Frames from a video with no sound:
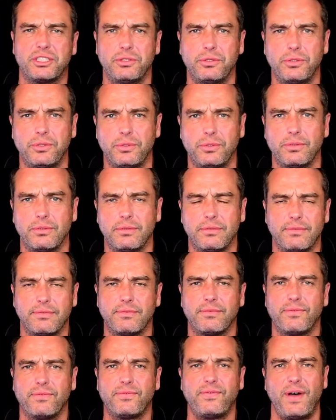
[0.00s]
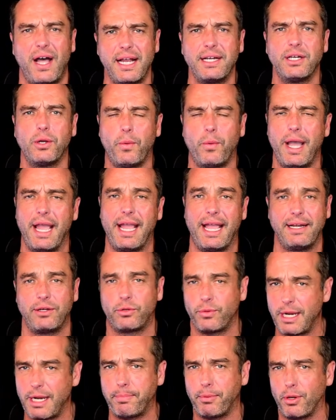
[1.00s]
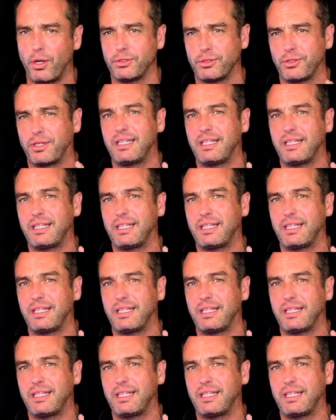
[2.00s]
to find a way, and Greg Berhalter